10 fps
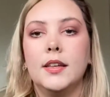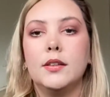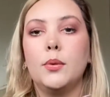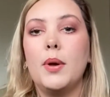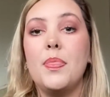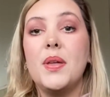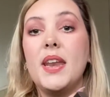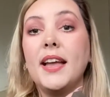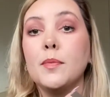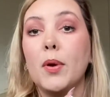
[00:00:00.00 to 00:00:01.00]
So the
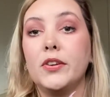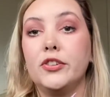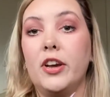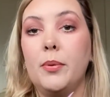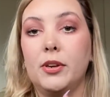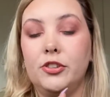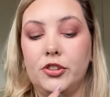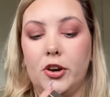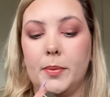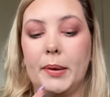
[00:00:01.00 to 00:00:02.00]
next product I want to
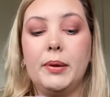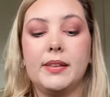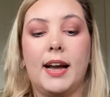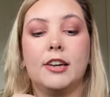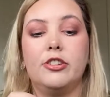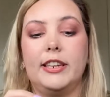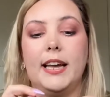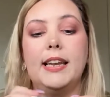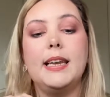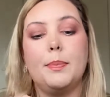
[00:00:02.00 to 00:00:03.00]
talk about is actually
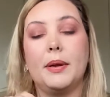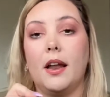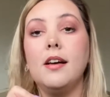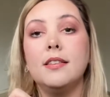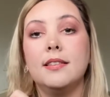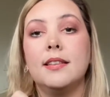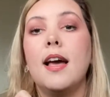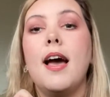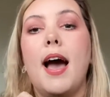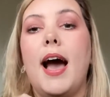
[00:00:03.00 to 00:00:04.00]
a lip gloss,
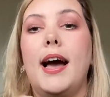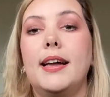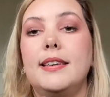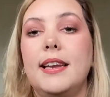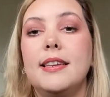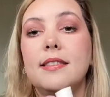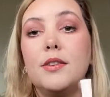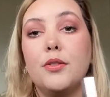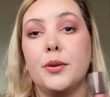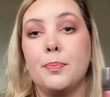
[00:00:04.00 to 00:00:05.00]
and it is
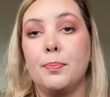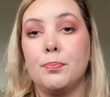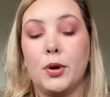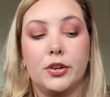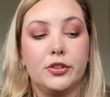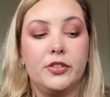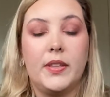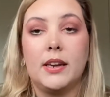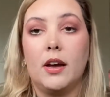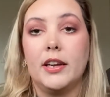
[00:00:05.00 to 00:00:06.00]
another product
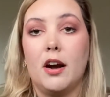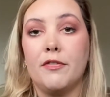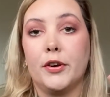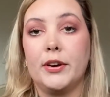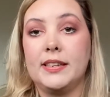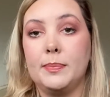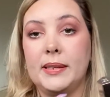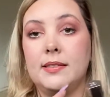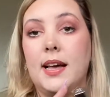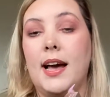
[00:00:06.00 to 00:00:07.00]
that I got for
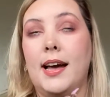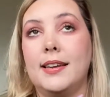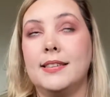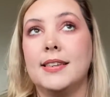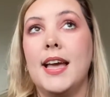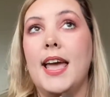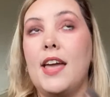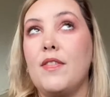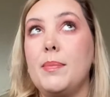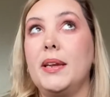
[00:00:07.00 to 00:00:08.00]
Christmas, and
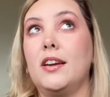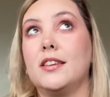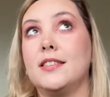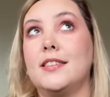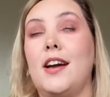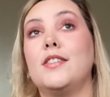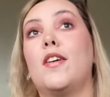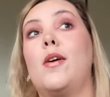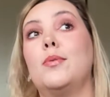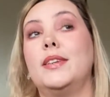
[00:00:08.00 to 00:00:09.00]
if I'm being honest, I
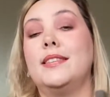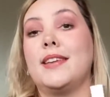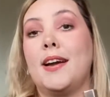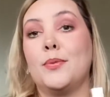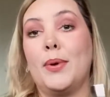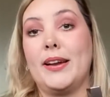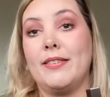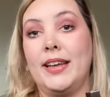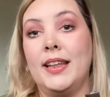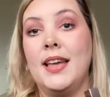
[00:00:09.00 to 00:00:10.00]
only started
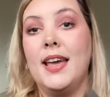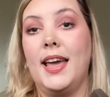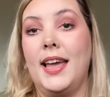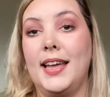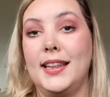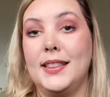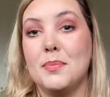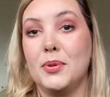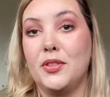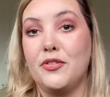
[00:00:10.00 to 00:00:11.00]
wearing it in the
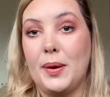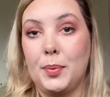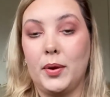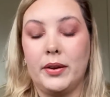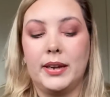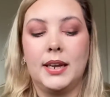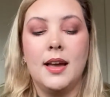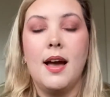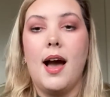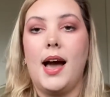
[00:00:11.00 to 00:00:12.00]
month of February
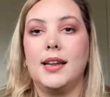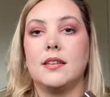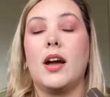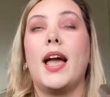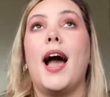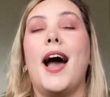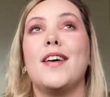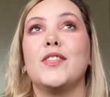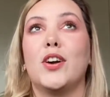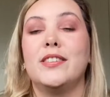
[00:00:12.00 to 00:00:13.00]
and I
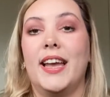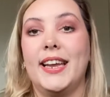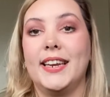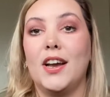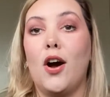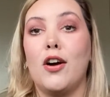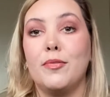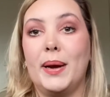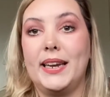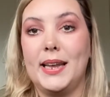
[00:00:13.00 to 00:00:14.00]
have not taken it off
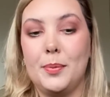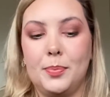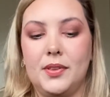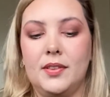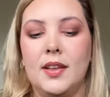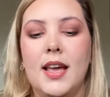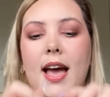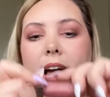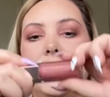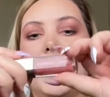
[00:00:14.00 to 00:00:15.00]
my lips,
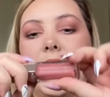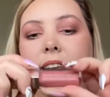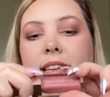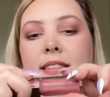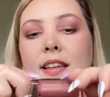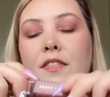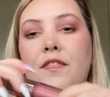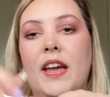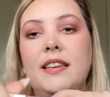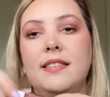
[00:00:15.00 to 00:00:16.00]
and that is the
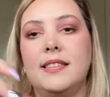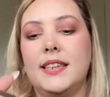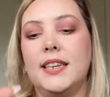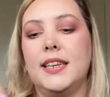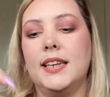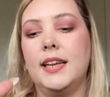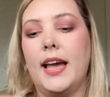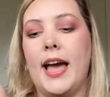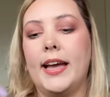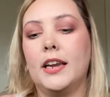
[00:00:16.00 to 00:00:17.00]
Fenty
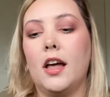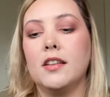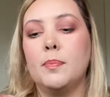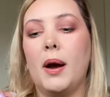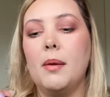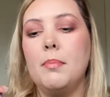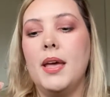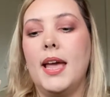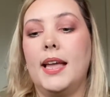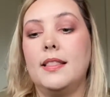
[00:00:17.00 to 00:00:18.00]
Gloss Bomb
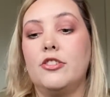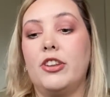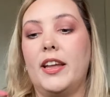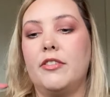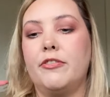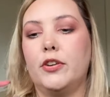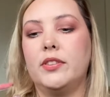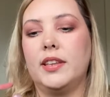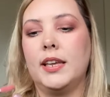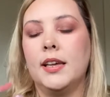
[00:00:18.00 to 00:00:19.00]
in the shade
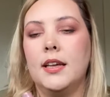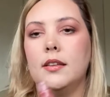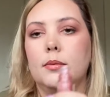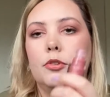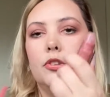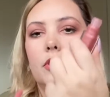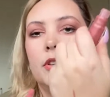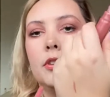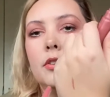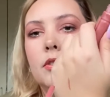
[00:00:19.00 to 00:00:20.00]
Fussy. I'm just
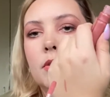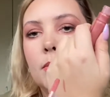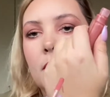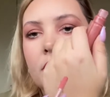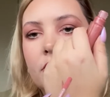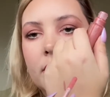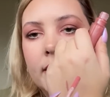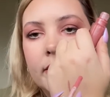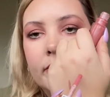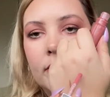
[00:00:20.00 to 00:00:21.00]
gonna swatch it
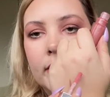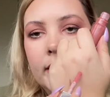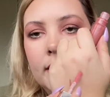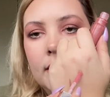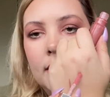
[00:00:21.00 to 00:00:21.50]
there for you,